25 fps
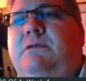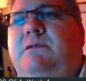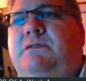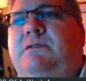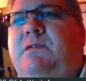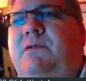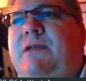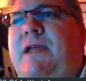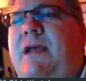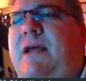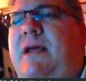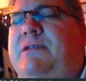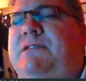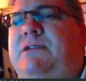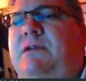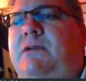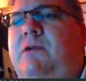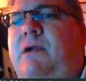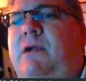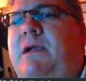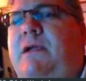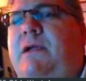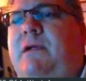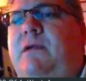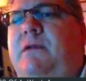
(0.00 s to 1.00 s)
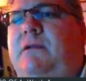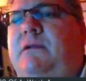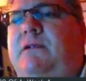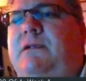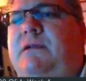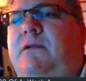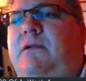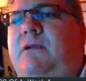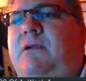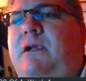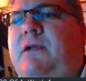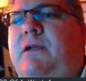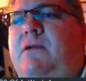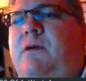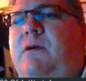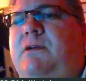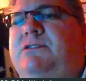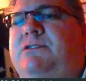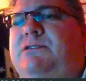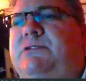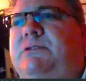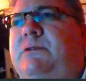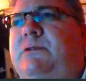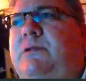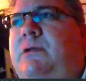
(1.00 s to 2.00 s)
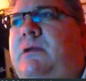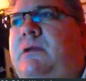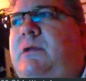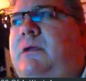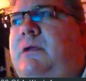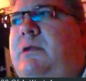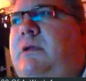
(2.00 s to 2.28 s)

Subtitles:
so yeah, it's a great question.